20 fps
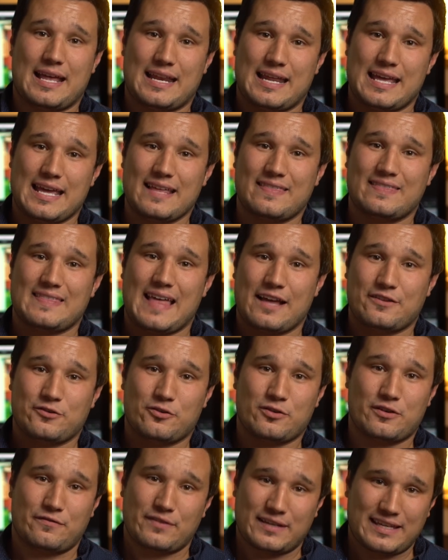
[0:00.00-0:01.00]
and hit that
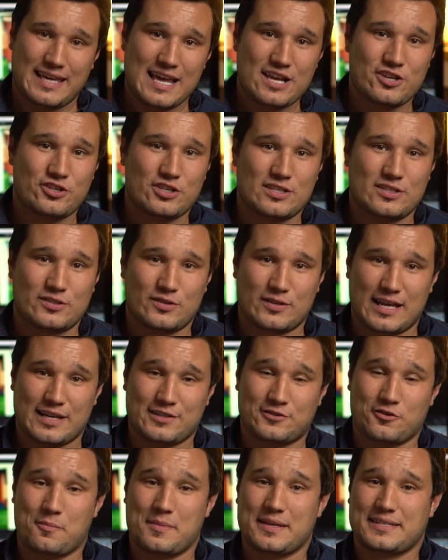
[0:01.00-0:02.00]
notification so you
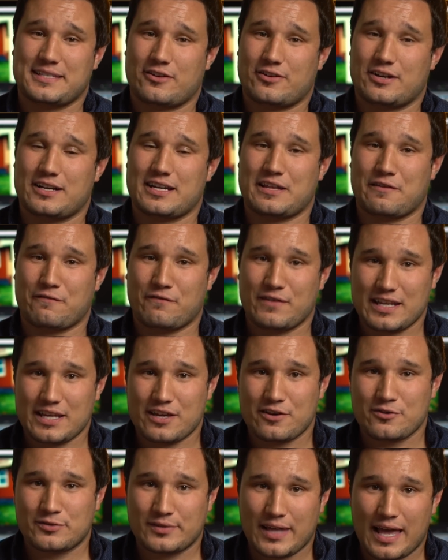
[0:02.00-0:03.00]
guys don't miss out on any
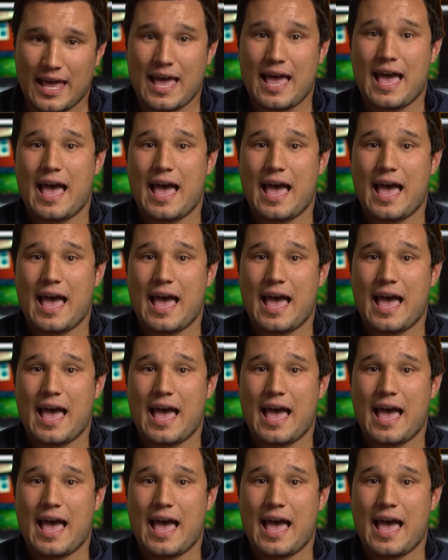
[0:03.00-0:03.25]
videos.